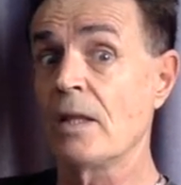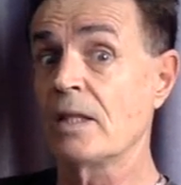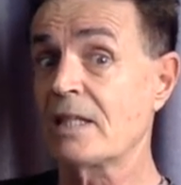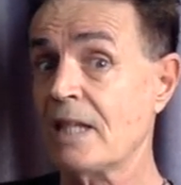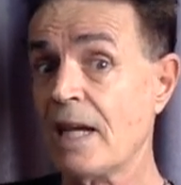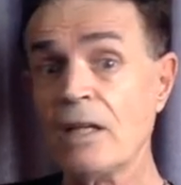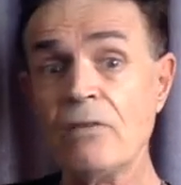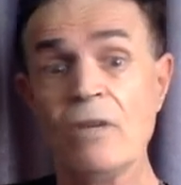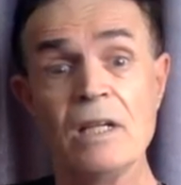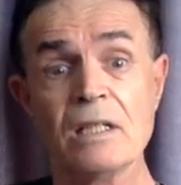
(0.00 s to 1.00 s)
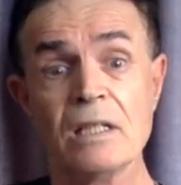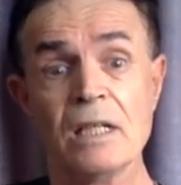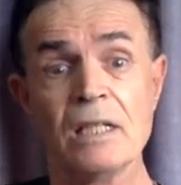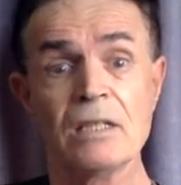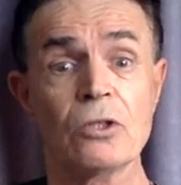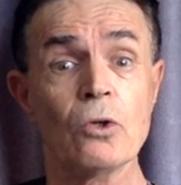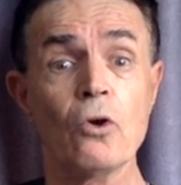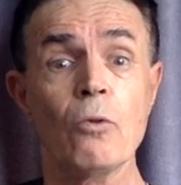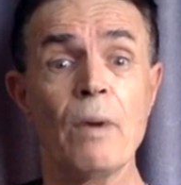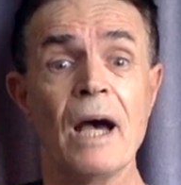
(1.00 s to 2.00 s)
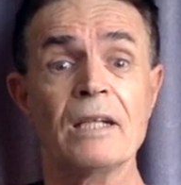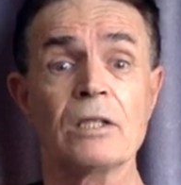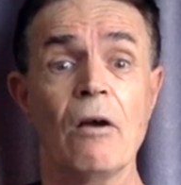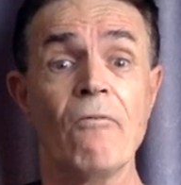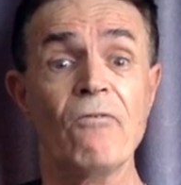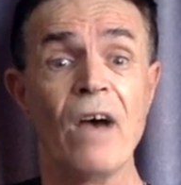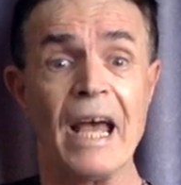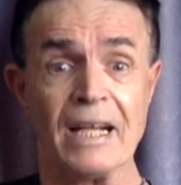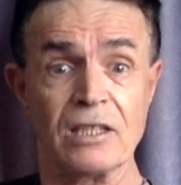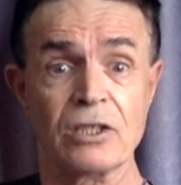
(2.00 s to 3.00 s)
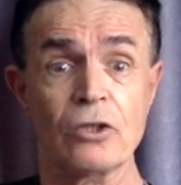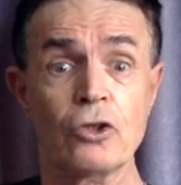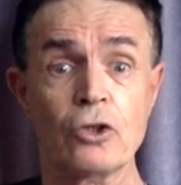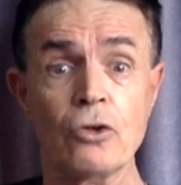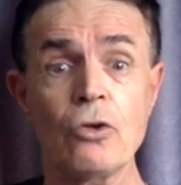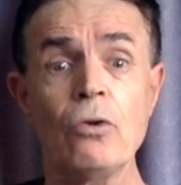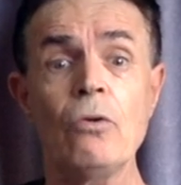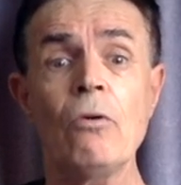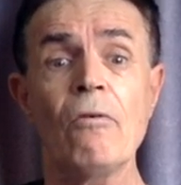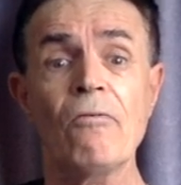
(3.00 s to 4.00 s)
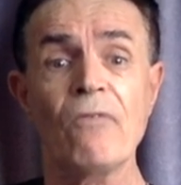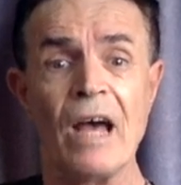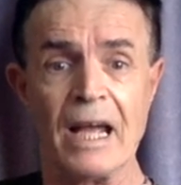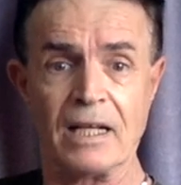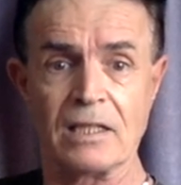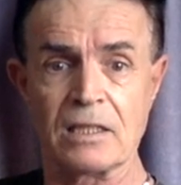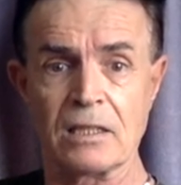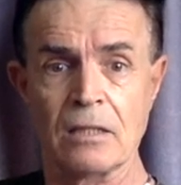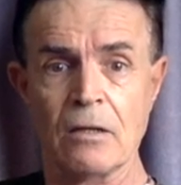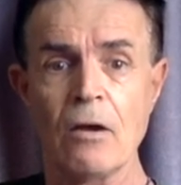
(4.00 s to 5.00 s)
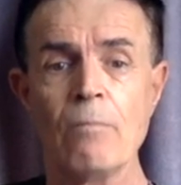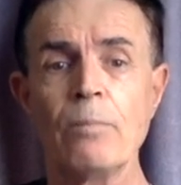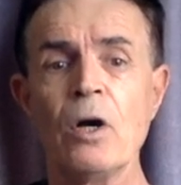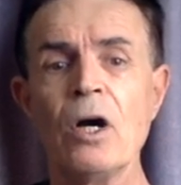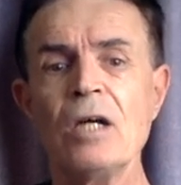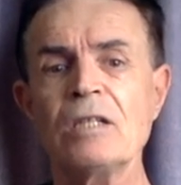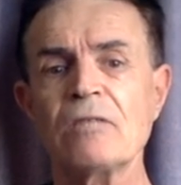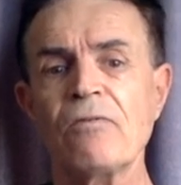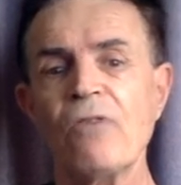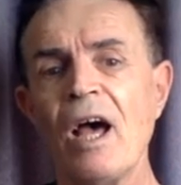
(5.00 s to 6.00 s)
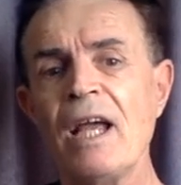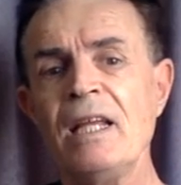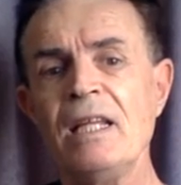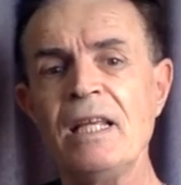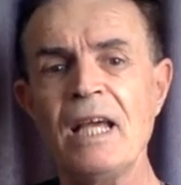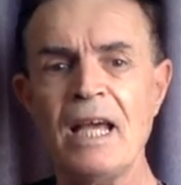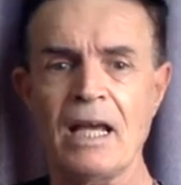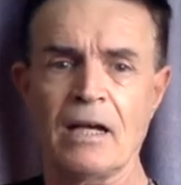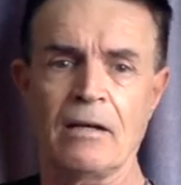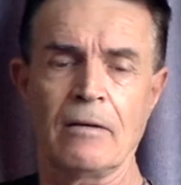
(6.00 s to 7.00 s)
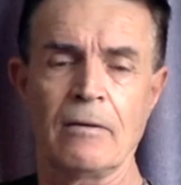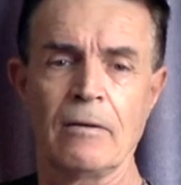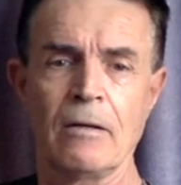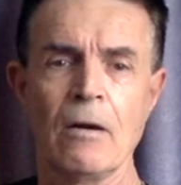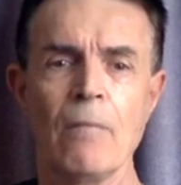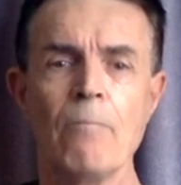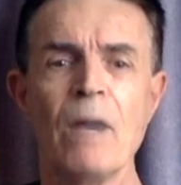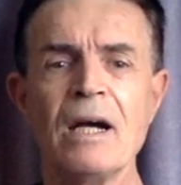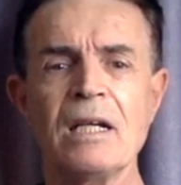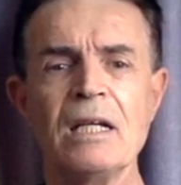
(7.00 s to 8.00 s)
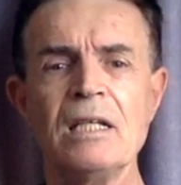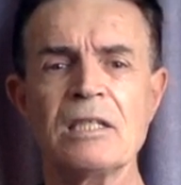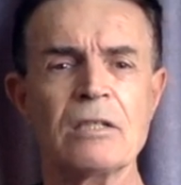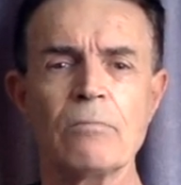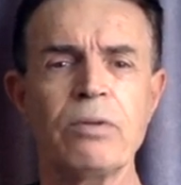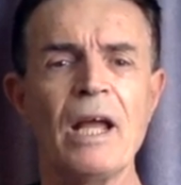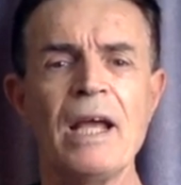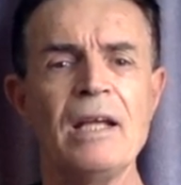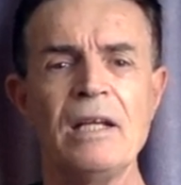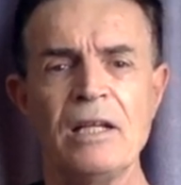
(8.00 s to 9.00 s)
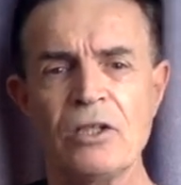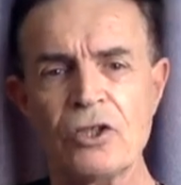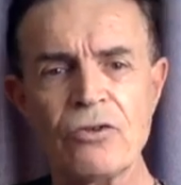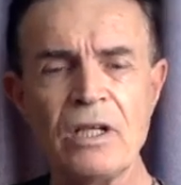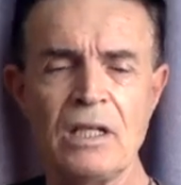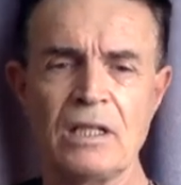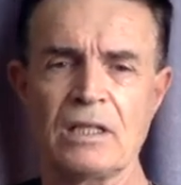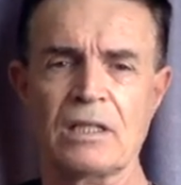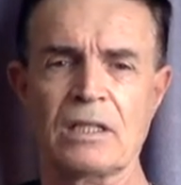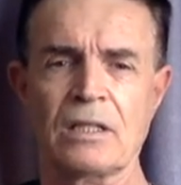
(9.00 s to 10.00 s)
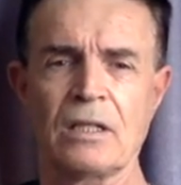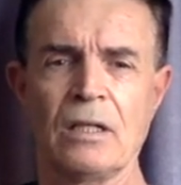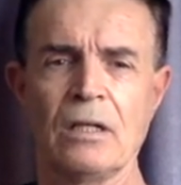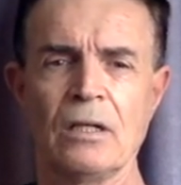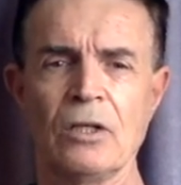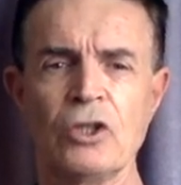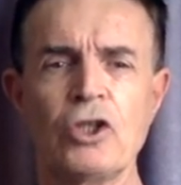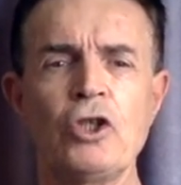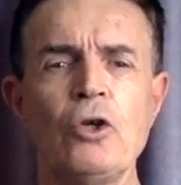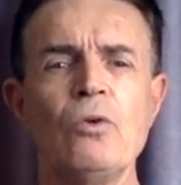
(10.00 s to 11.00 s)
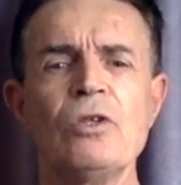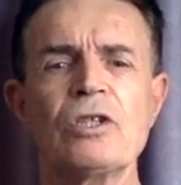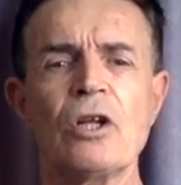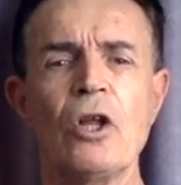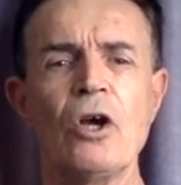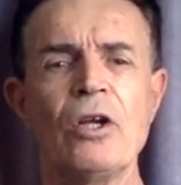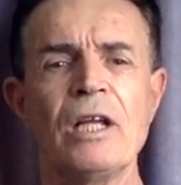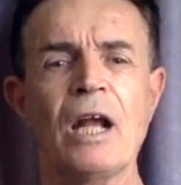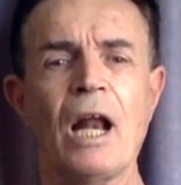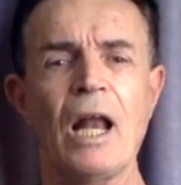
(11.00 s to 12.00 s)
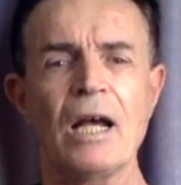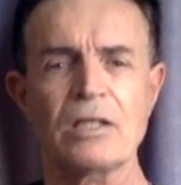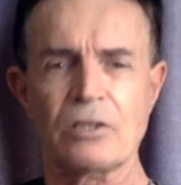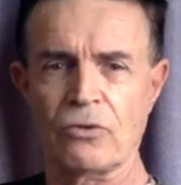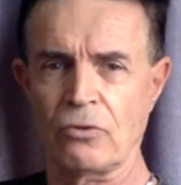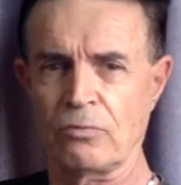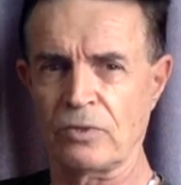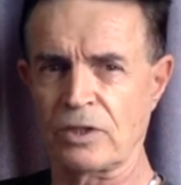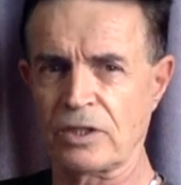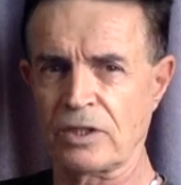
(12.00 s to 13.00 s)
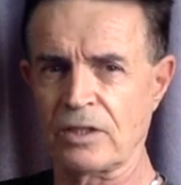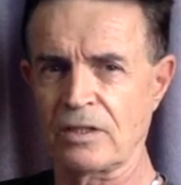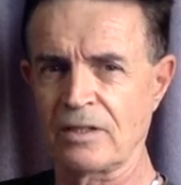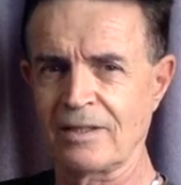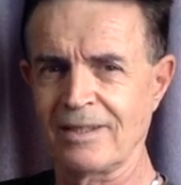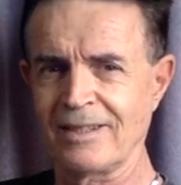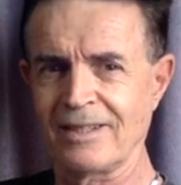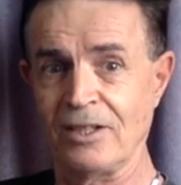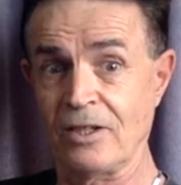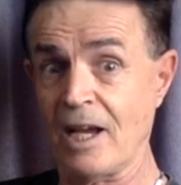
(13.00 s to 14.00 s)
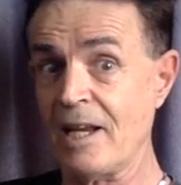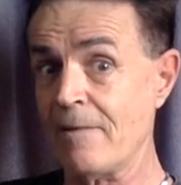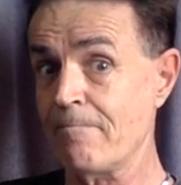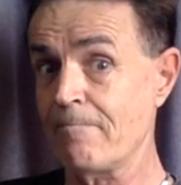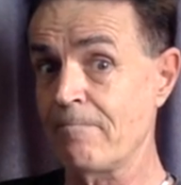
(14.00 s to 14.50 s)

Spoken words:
The second reason is to talk about facts, true facts. Birds fly in the air. Monkeys play in trees. Students learn in classrooms. You get it?